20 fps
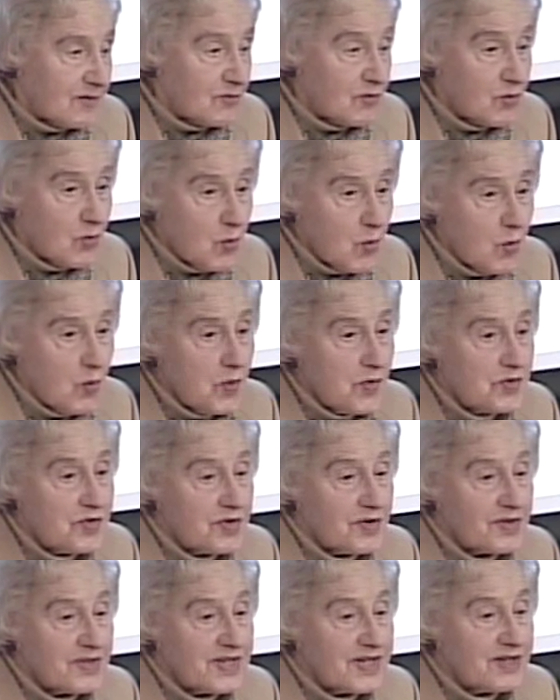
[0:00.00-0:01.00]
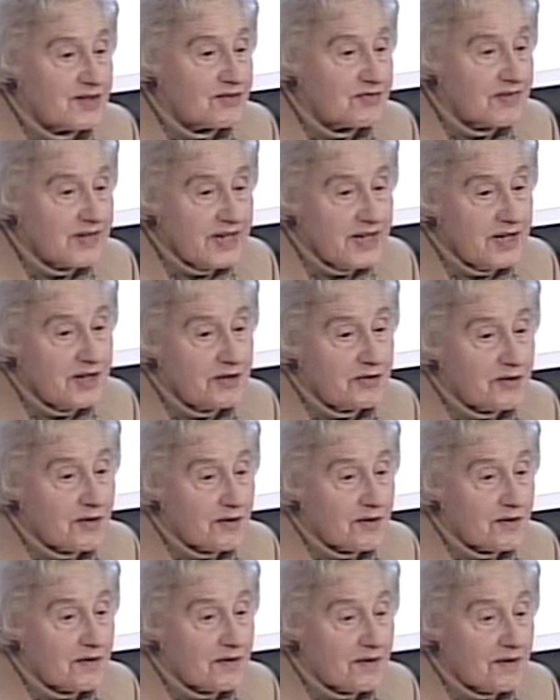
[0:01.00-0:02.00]
ruled or decreed
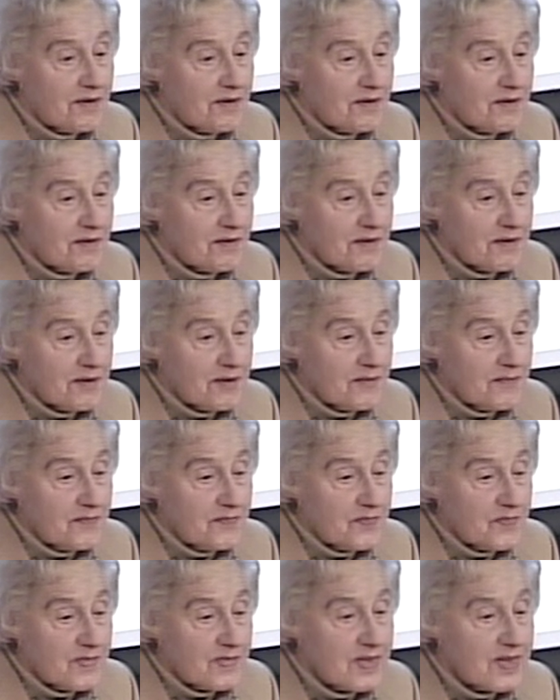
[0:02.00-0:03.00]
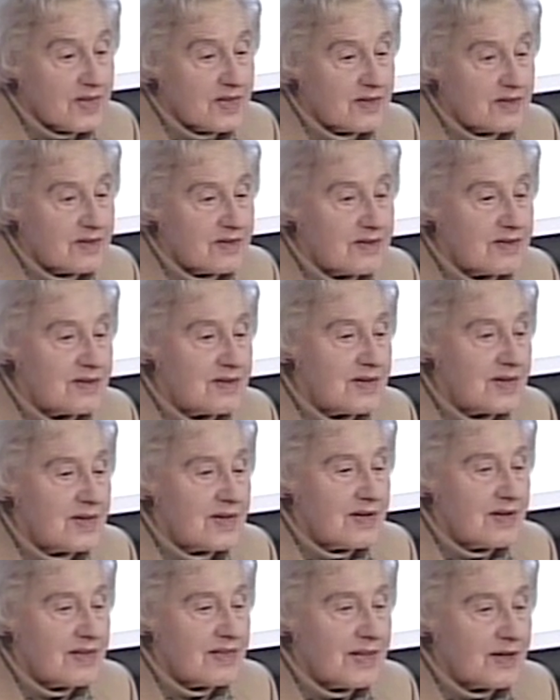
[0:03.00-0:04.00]
or, or um,
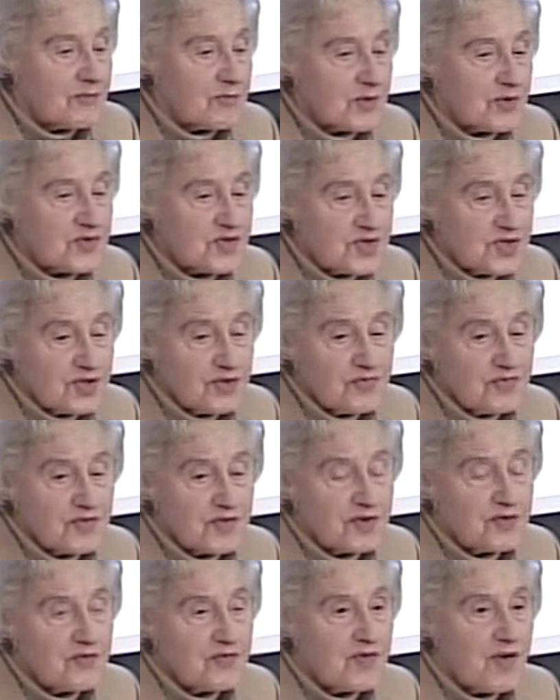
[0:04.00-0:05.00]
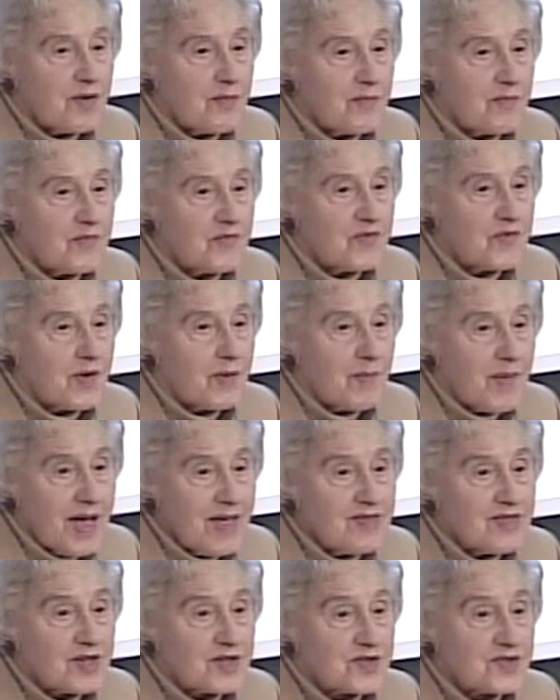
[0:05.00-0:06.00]
that was different from, from
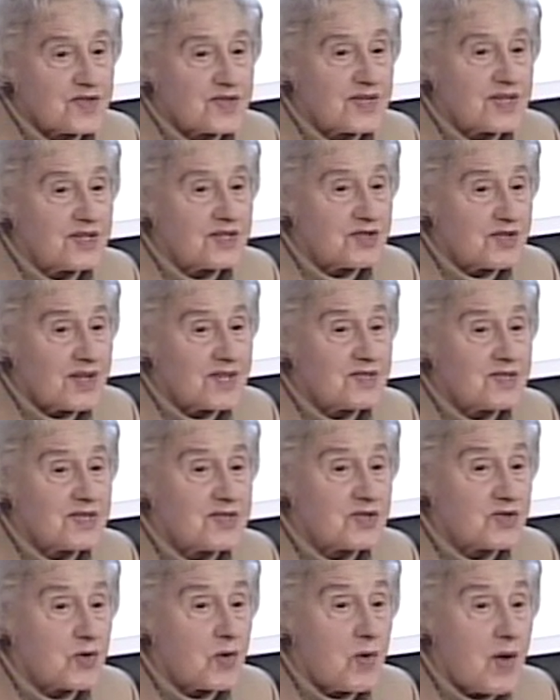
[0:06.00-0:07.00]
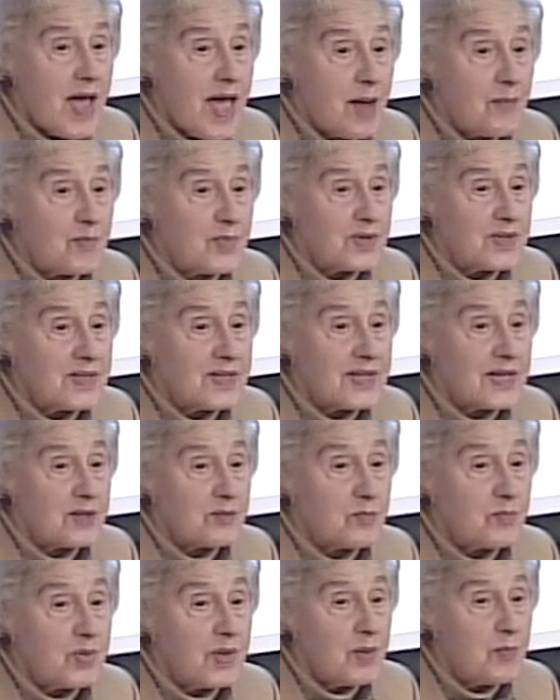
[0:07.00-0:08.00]
others. It just so happened
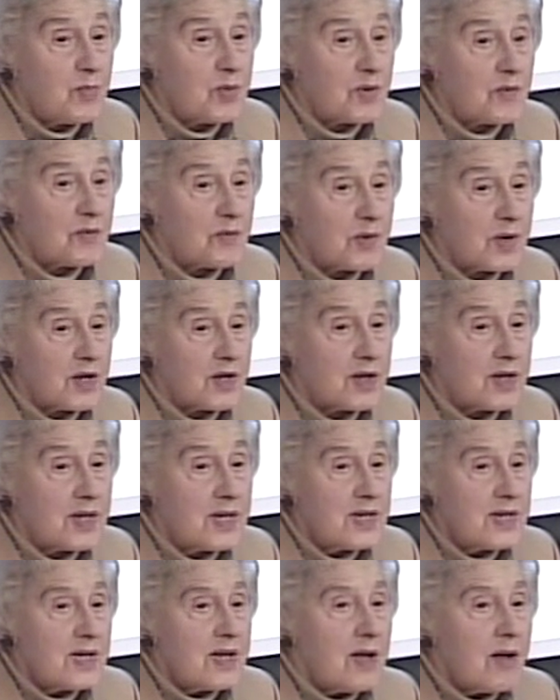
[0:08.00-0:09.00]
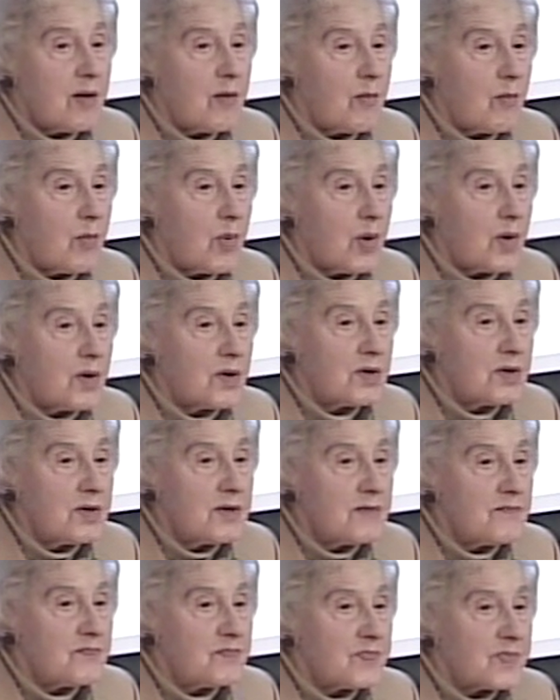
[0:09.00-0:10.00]
that people were more,
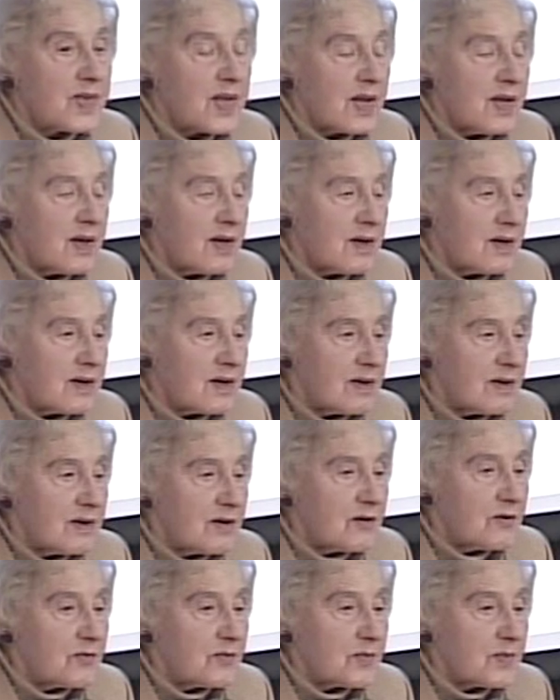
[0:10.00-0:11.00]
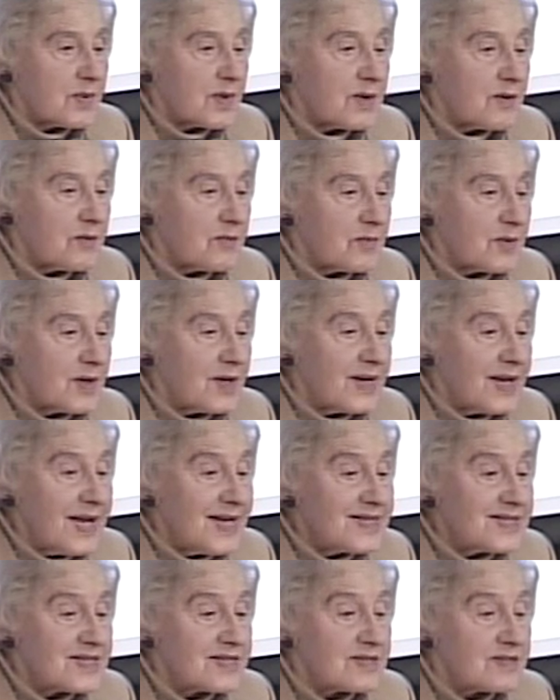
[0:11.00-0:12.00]
uh, were
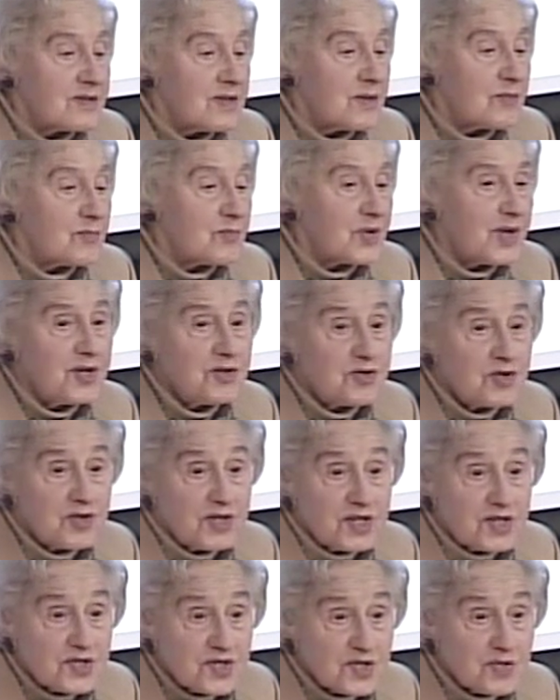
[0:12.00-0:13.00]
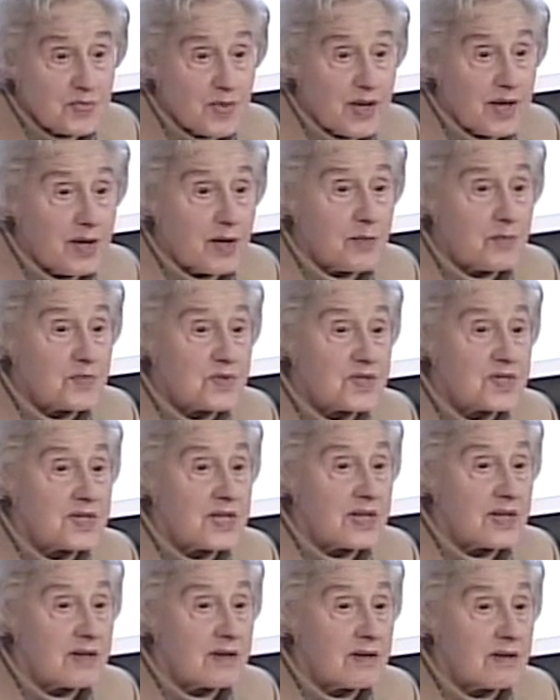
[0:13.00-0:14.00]
less prejudiced perhaps
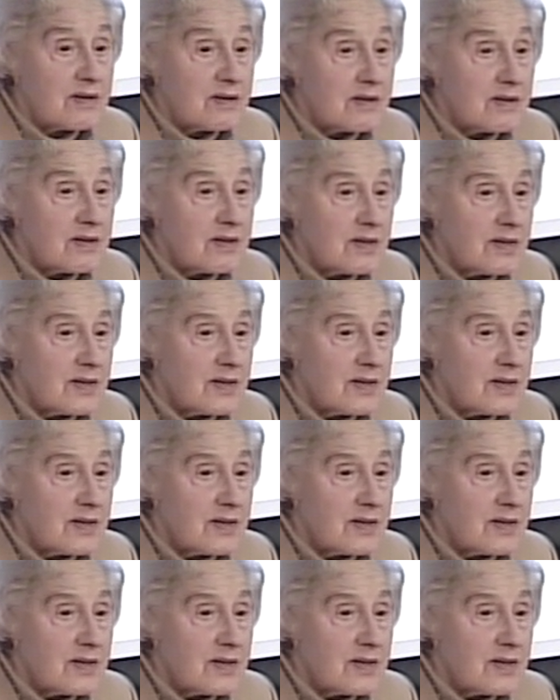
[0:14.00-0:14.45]
than